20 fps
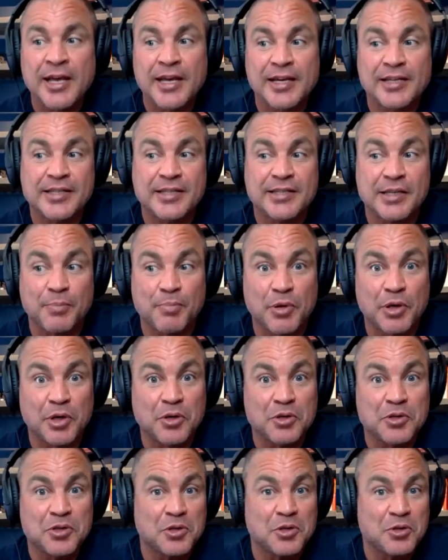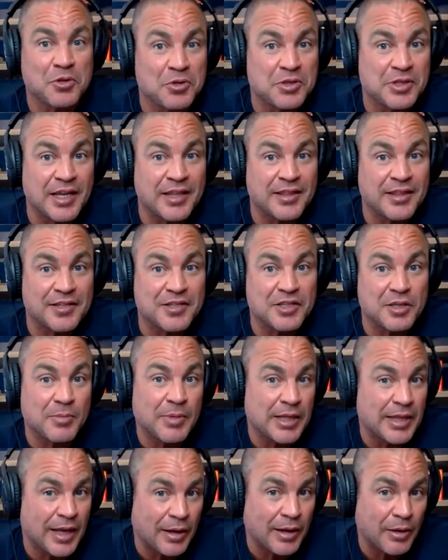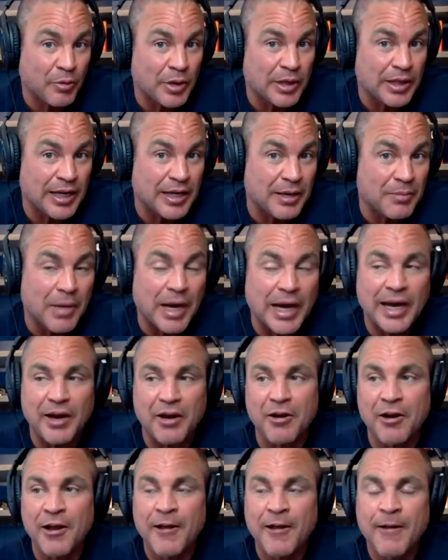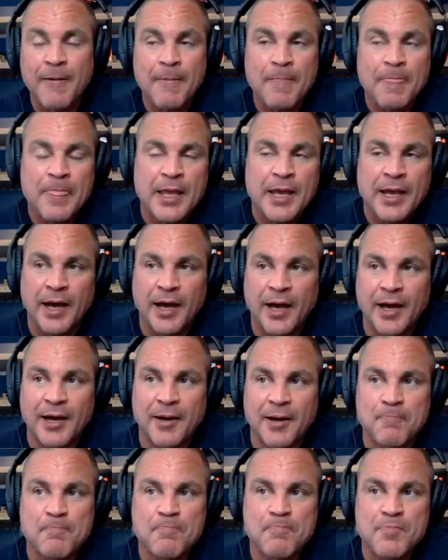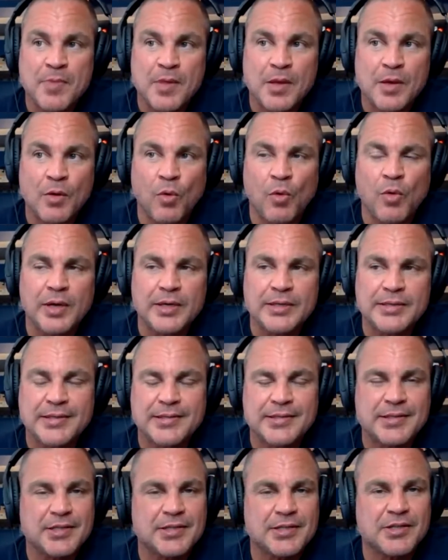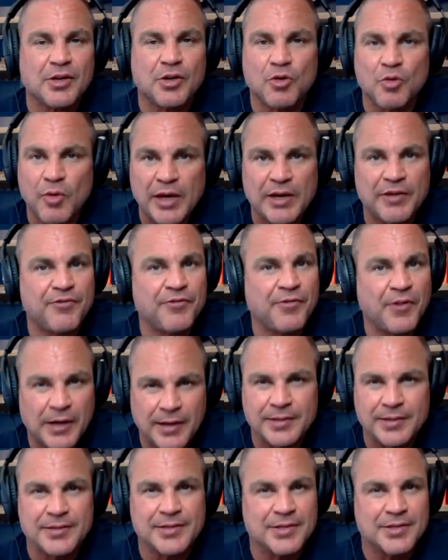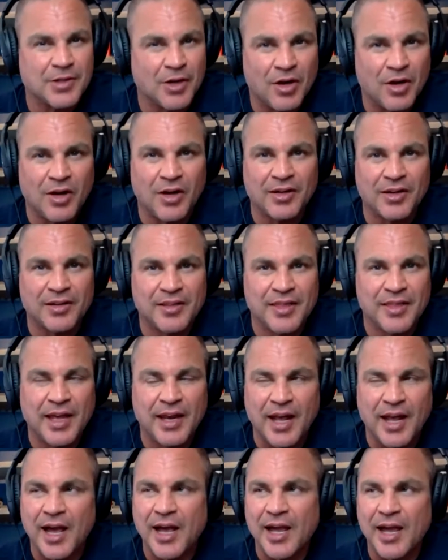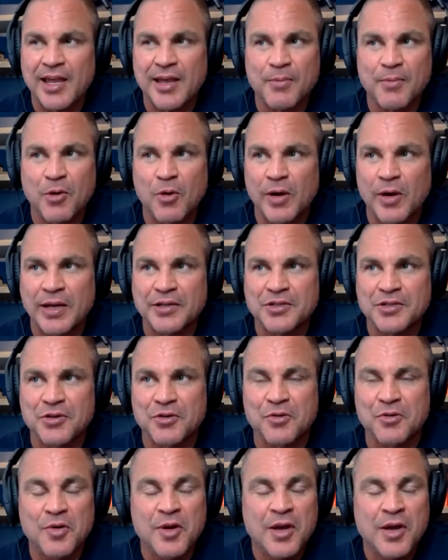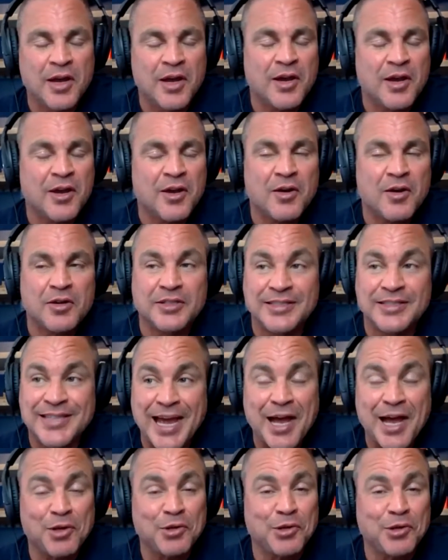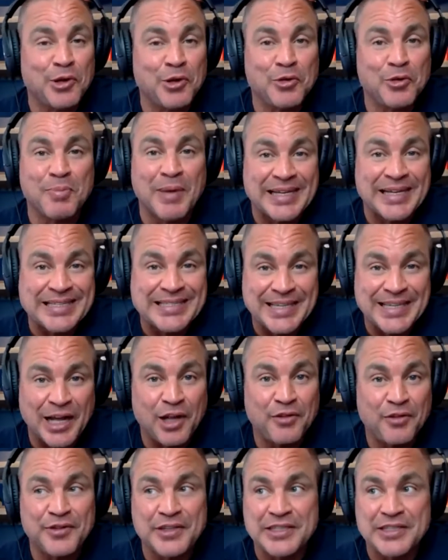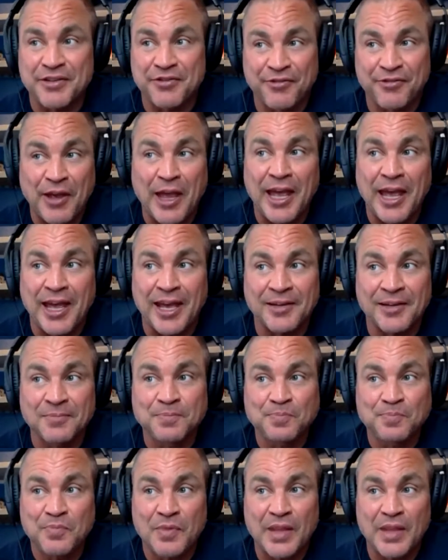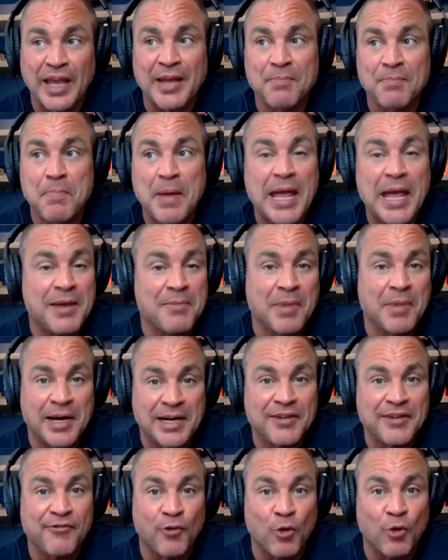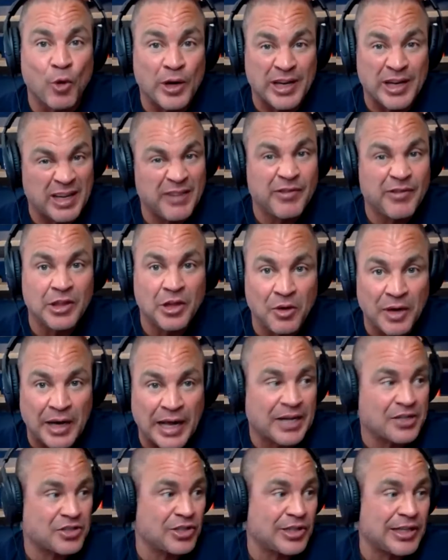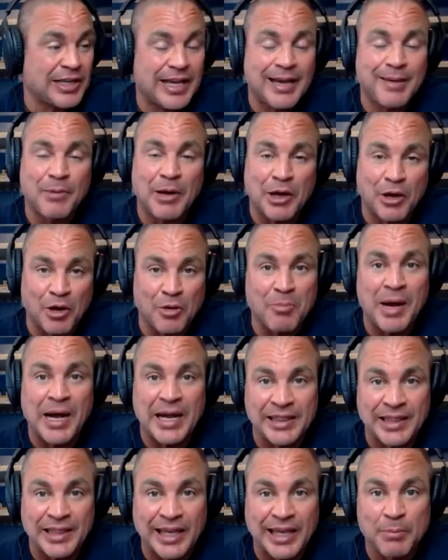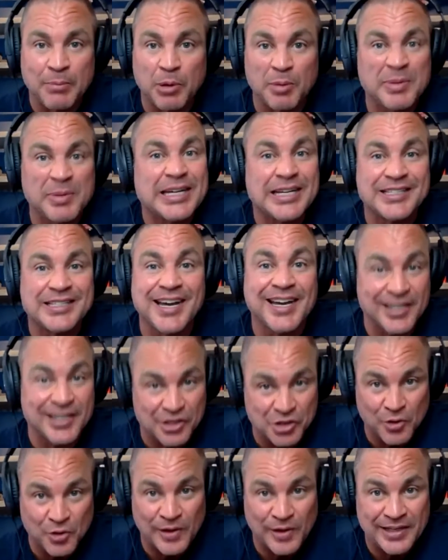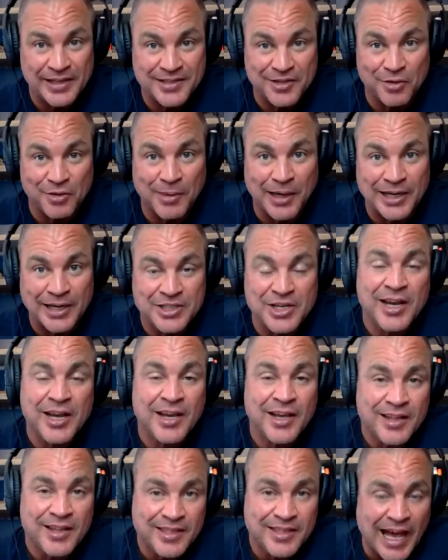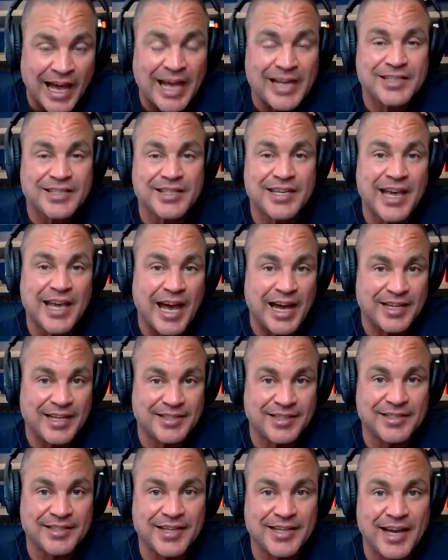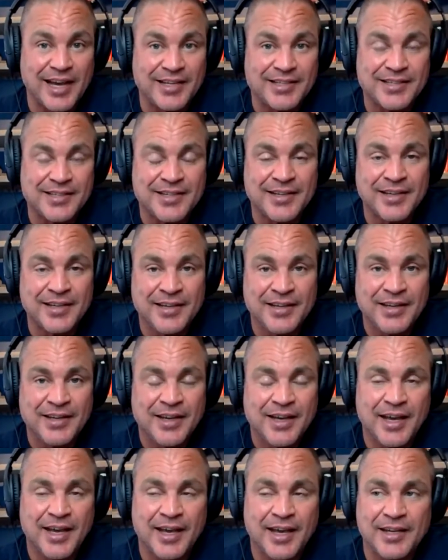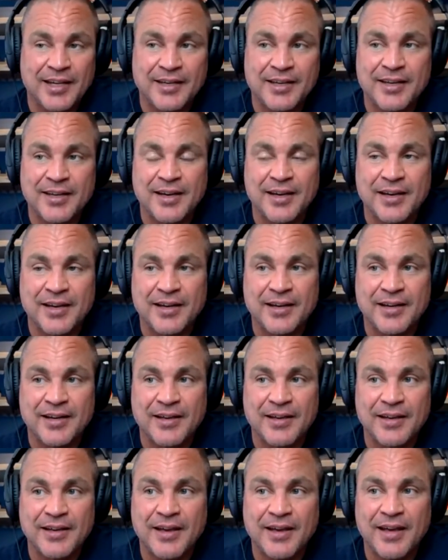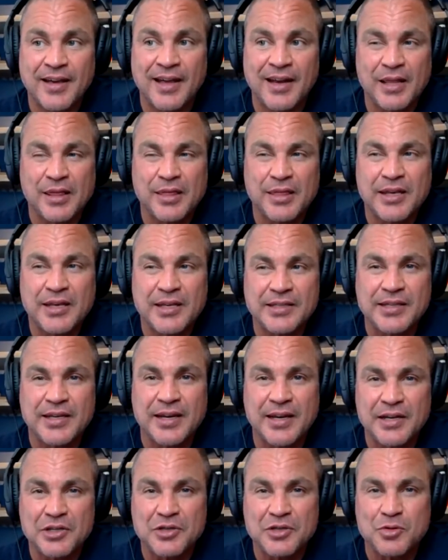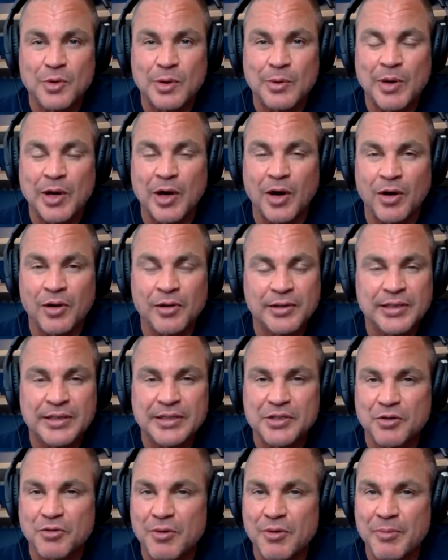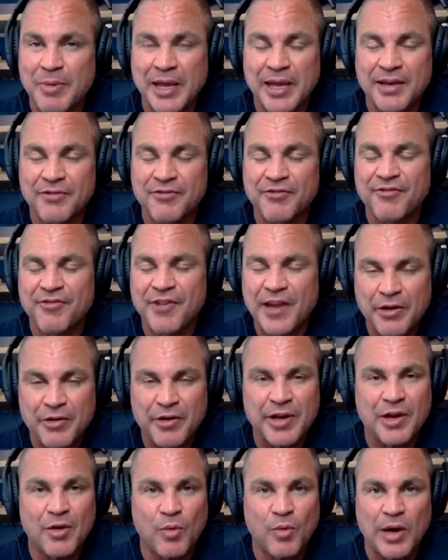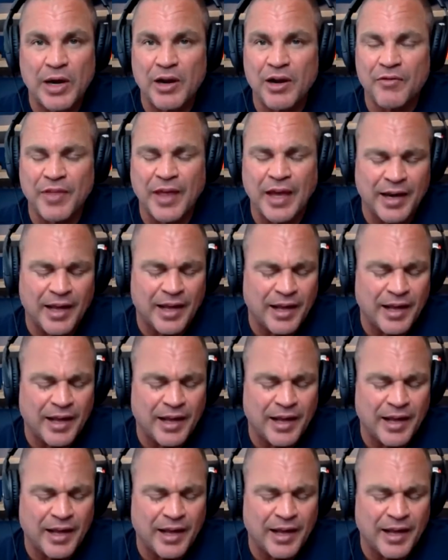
Is this a producer who sent this to me that I really admire? Or is this just a great fucking song that I am going to download myself as a fan and pay money for, even though it actually came out on my label because I enjoy it so much? Yeah. That's the acid test. And, And I think as an industry, we all need to remain very aware of that.